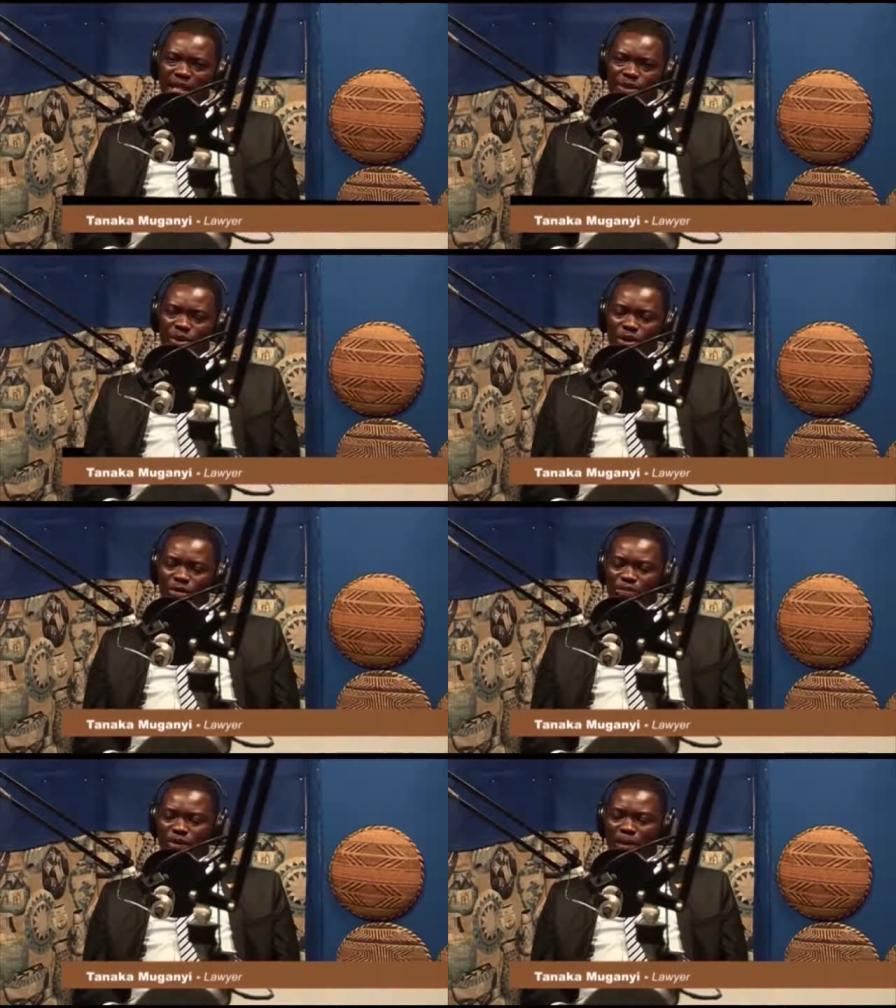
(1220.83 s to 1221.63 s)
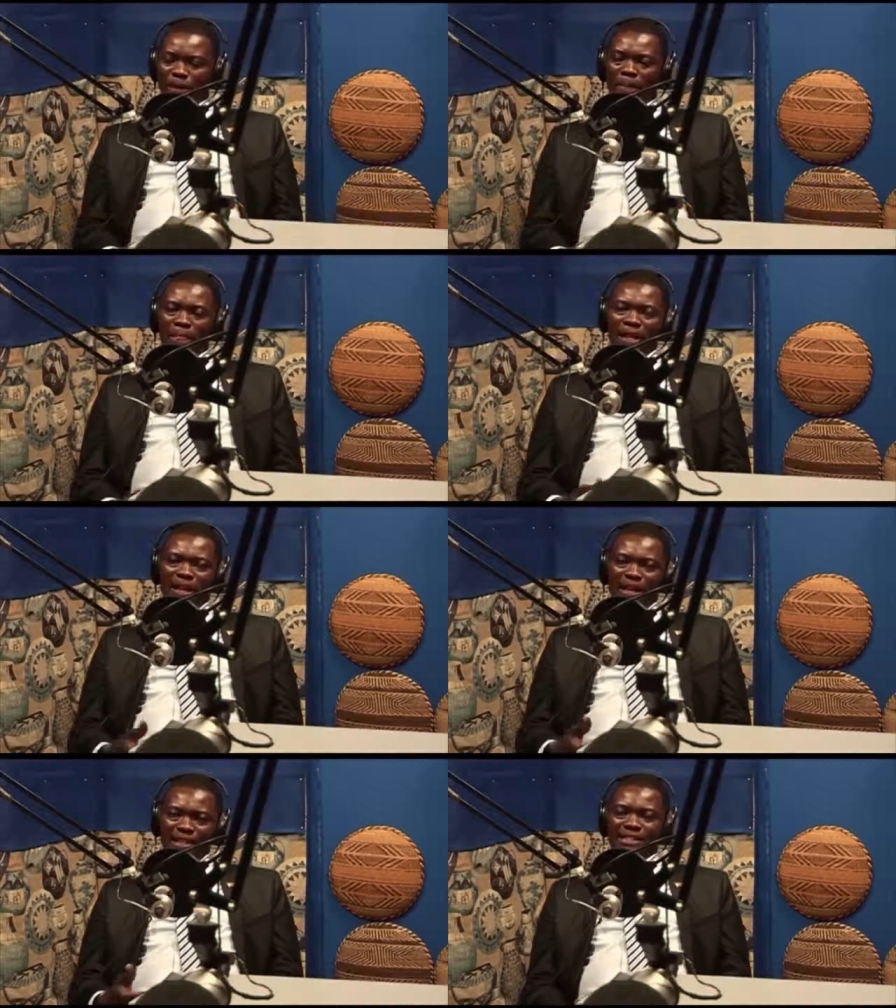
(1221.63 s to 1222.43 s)
So if
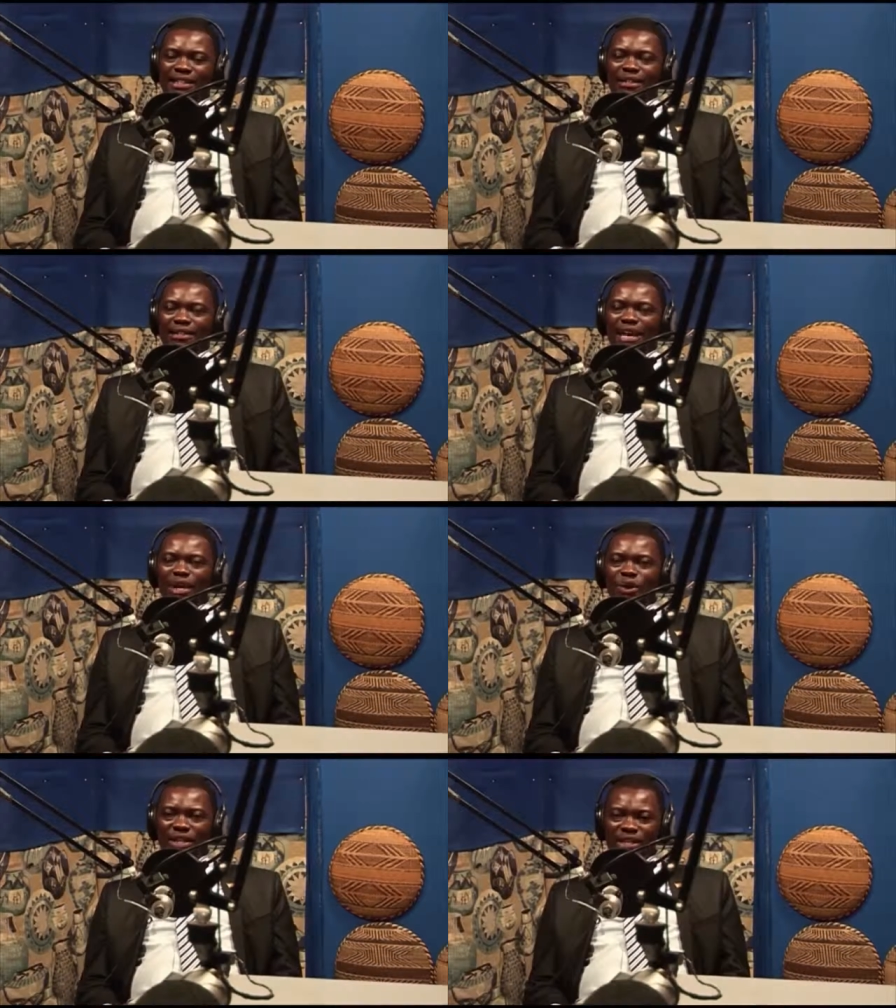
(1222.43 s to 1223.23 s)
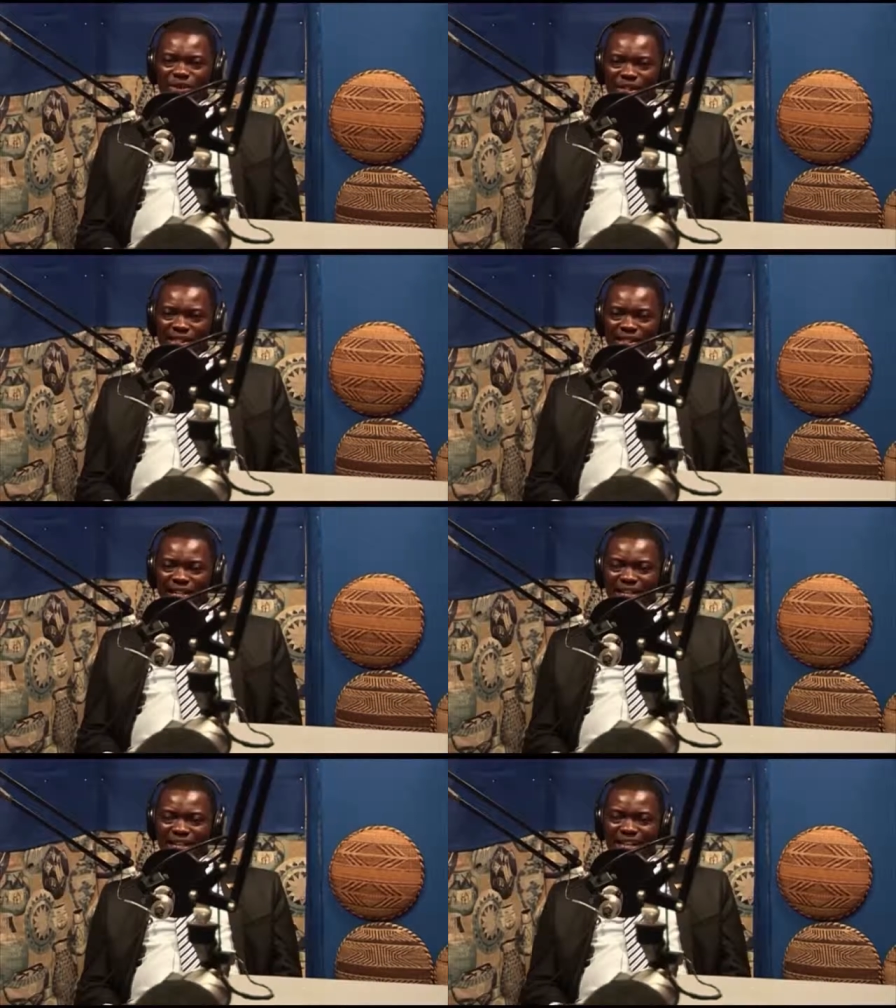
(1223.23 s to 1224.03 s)
still there are no resources,
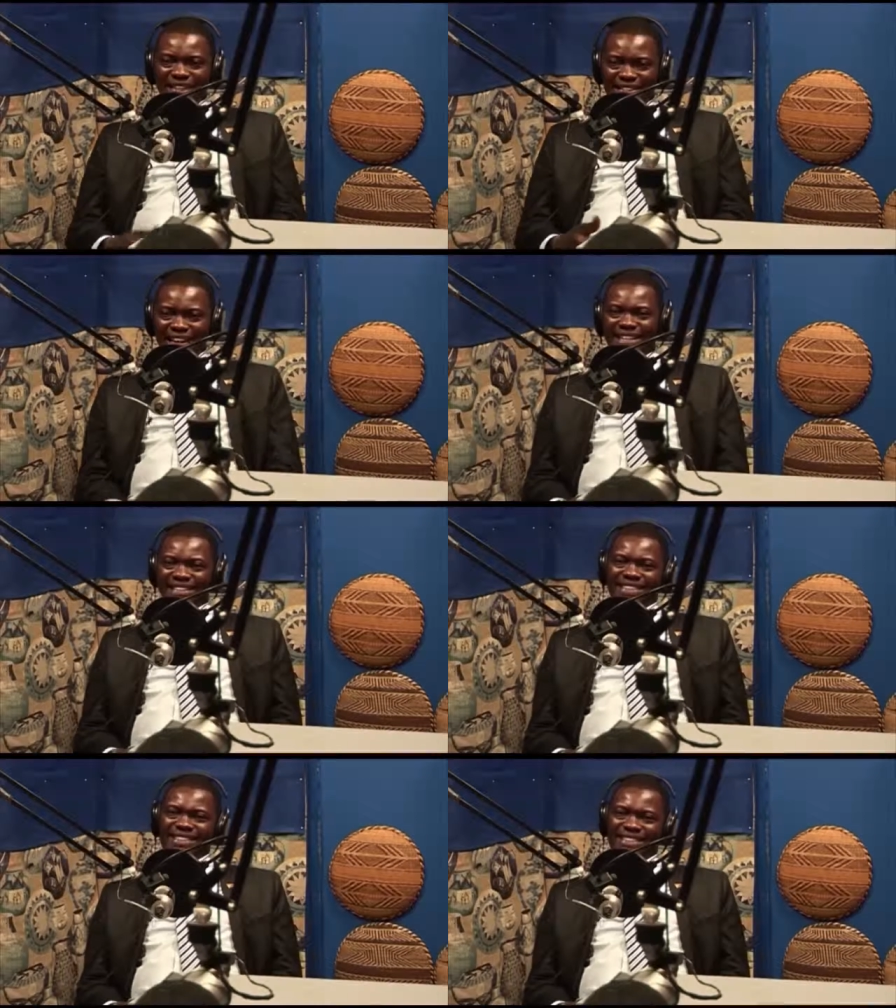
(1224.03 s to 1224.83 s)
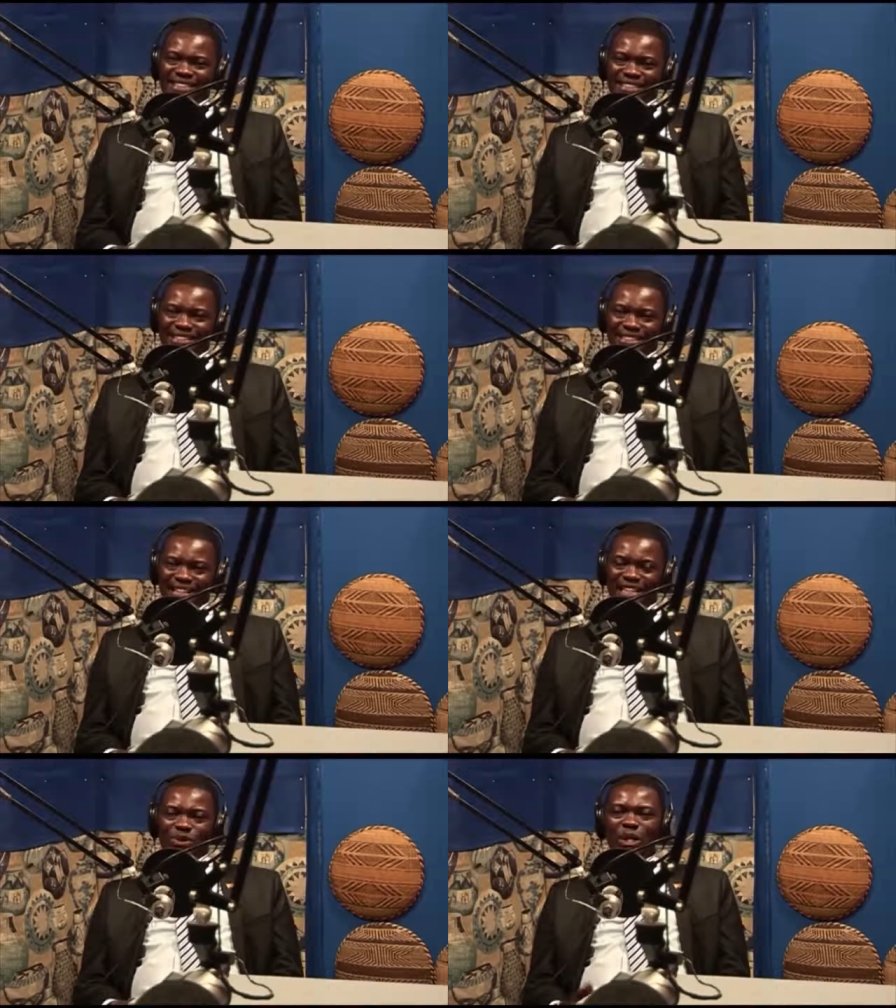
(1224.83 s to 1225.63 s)
then that right
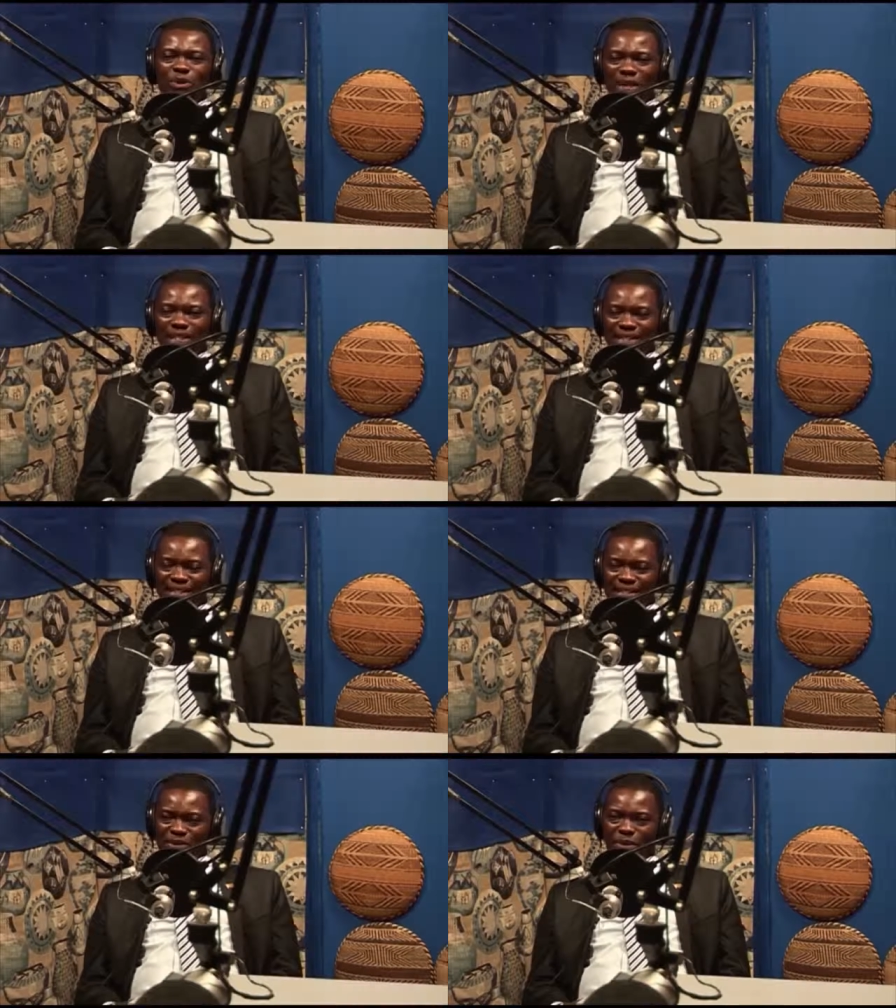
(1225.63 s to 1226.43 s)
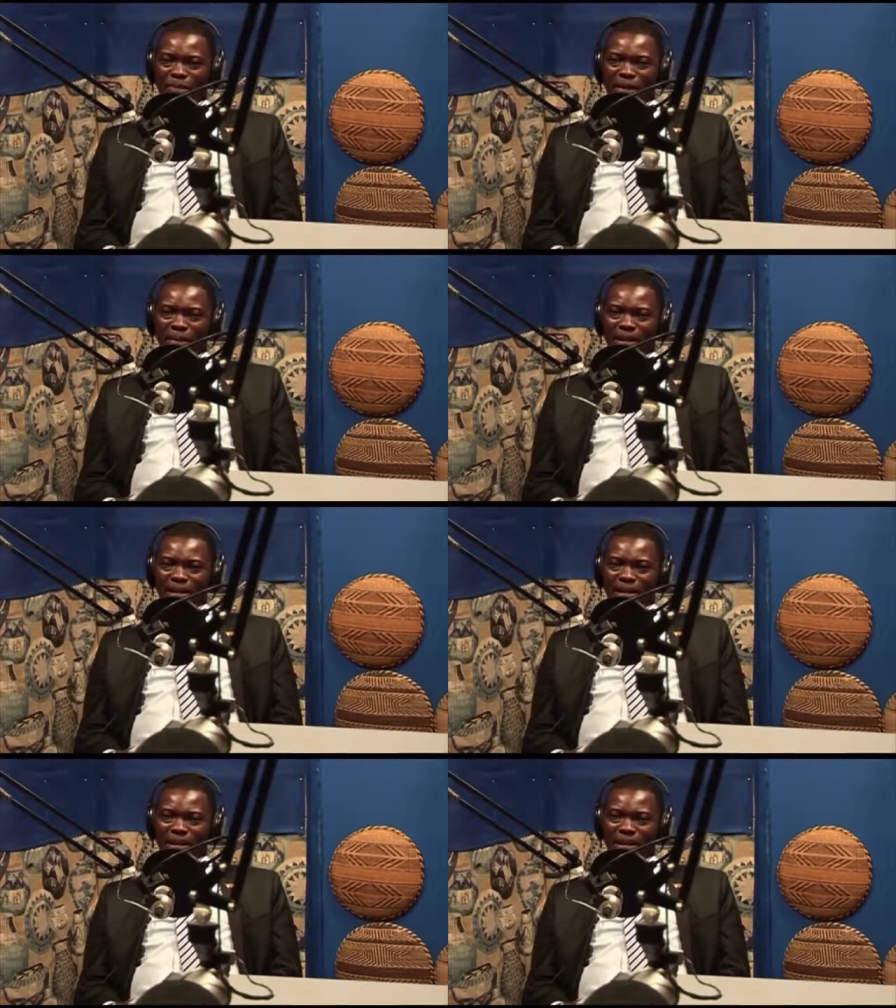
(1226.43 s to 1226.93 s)
is going to exist on paper.